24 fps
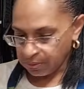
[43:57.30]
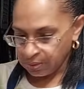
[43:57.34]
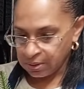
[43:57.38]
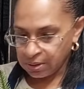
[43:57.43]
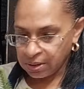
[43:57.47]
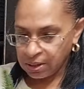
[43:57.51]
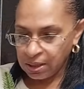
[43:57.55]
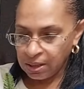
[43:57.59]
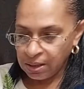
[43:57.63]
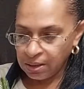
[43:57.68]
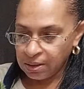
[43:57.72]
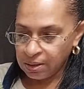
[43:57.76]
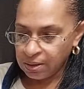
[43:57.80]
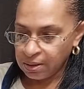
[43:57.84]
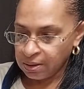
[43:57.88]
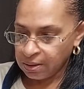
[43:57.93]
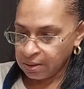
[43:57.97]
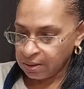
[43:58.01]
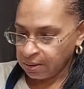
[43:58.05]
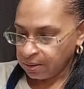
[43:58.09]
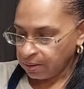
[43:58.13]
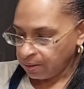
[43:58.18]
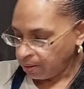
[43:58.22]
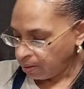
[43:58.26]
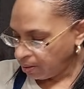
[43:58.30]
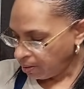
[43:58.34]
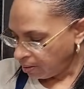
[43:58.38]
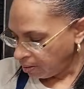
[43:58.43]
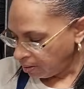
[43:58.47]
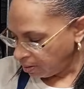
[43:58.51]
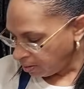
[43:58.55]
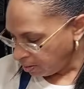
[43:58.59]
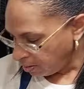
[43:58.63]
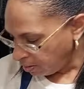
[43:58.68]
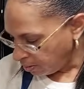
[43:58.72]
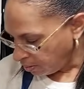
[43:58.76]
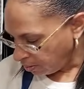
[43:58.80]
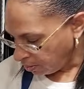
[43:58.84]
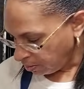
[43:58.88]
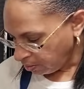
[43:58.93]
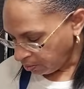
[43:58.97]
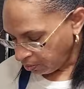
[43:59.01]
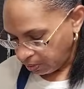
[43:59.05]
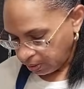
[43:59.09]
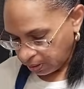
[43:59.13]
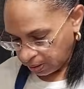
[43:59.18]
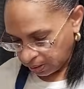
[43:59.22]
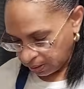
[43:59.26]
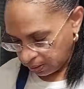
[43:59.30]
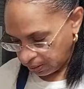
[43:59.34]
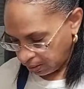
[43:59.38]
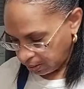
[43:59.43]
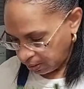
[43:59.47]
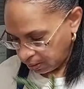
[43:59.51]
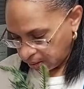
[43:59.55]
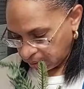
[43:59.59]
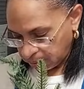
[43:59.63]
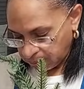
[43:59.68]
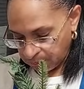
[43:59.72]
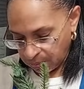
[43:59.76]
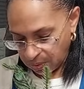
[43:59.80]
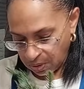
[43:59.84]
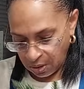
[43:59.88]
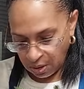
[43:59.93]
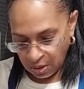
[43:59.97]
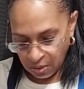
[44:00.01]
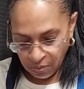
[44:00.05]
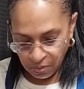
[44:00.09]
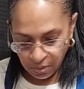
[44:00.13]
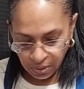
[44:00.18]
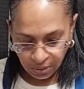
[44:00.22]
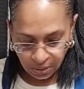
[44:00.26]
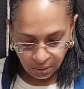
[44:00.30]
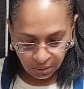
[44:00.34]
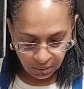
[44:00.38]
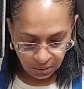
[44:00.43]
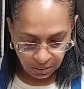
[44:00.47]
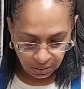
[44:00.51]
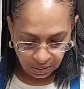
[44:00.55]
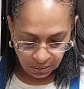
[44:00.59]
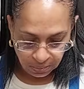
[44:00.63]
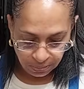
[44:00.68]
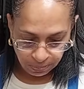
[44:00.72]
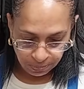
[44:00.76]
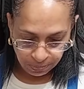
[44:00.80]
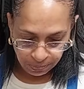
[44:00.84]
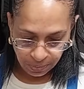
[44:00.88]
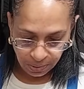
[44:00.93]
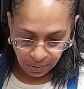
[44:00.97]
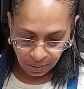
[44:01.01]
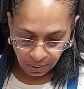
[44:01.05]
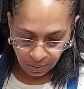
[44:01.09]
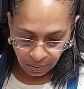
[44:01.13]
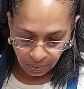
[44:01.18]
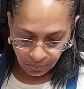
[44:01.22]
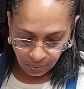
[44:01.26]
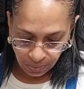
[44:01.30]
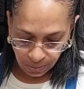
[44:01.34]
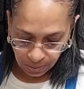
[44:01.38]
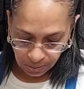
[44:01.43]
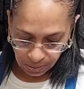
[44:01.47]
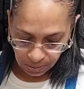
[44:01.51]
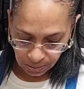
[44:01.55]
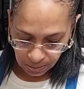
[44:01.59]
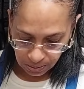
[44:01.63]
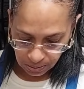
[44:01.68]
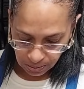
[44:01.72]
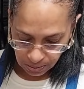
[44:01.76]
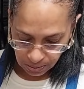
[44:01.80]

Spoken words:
going to take, glue dot this small one to the bigger one.